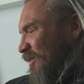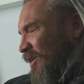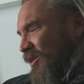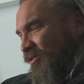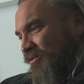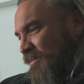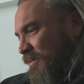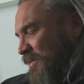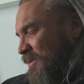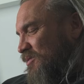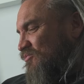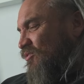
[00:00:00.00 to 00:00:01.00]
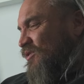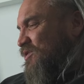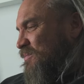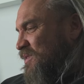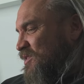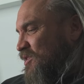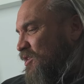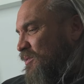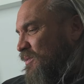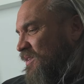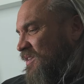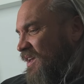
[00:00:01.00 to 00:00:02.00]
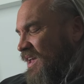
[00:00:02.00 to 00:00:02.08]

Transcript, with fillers: I can remember. It was something to do with